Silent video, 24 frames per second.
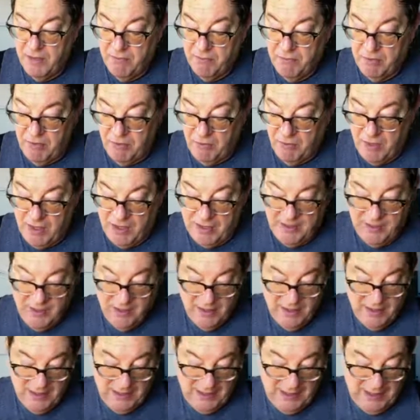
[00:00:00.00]
But when
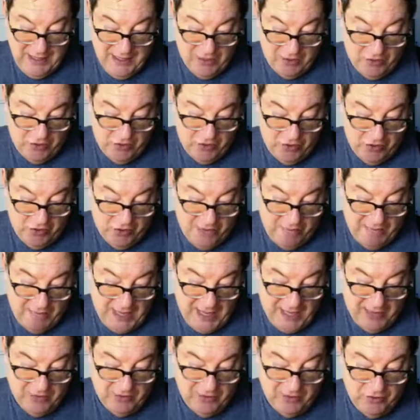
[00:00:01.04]
he had turned
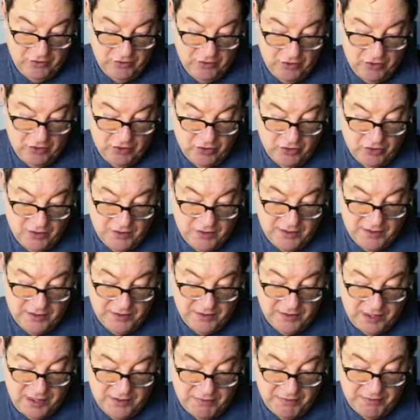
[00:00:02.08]
about and looked on his
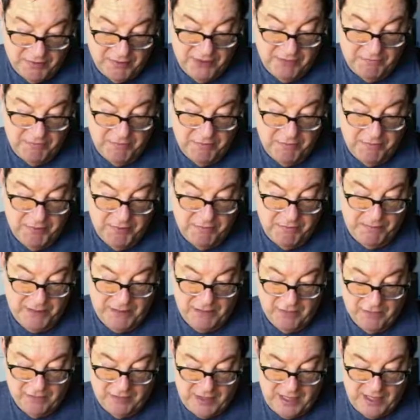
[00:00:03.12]
disciples, he rebuked
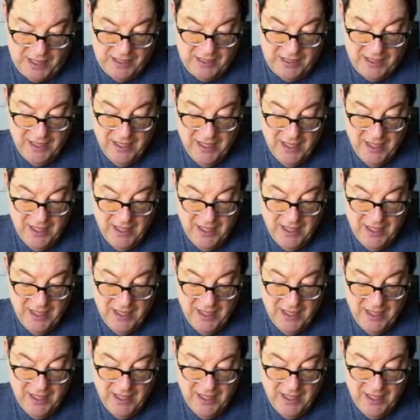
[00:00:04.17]
Peter, saying,